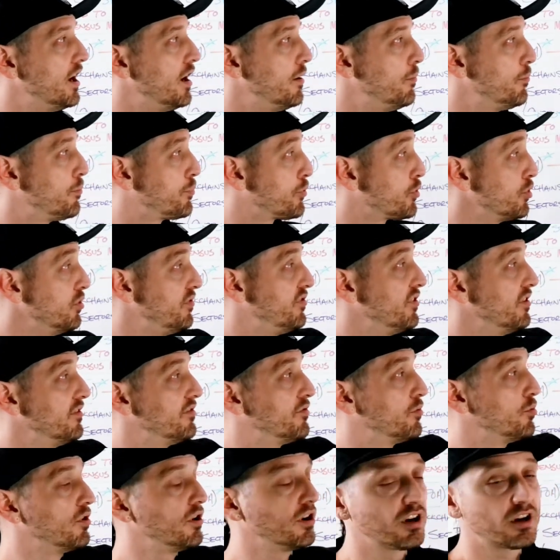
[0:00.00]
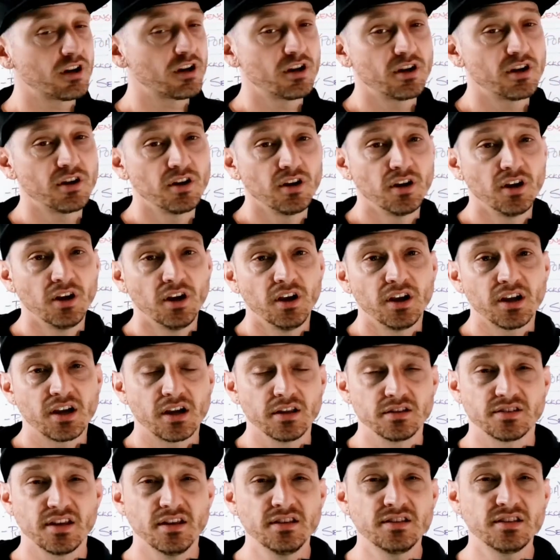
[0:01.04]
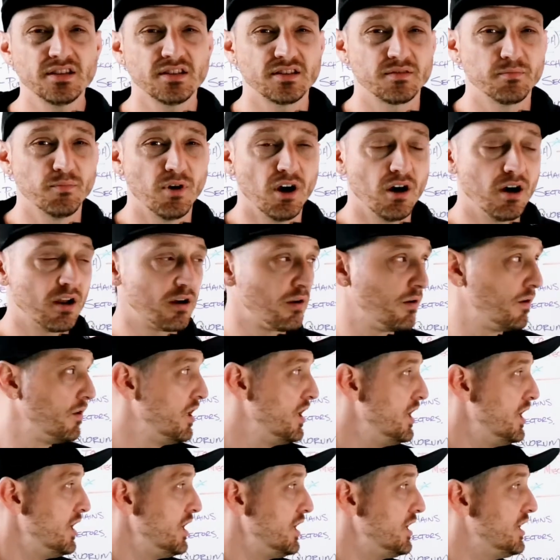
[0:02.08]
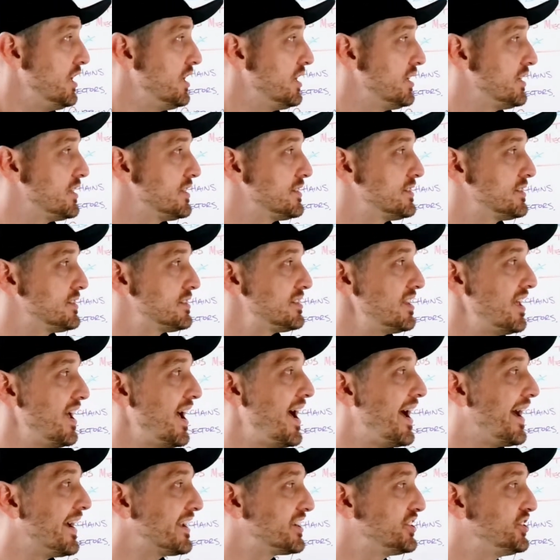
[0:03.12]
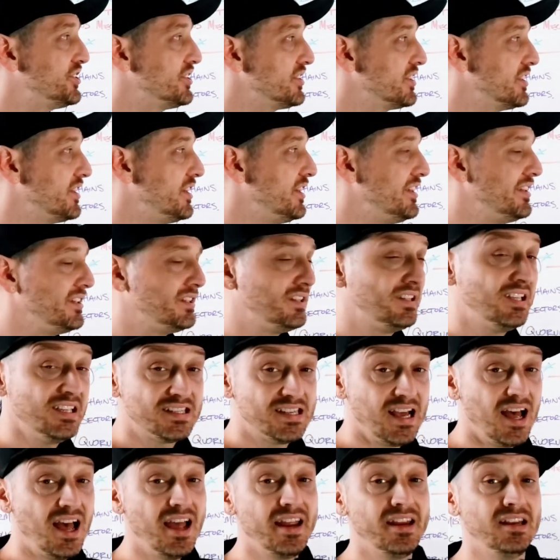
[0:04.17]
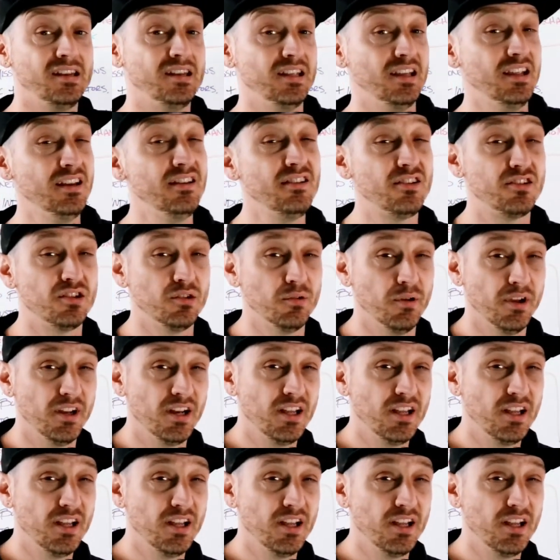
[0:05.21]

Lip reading: proof of work consensus model is actually designed into it.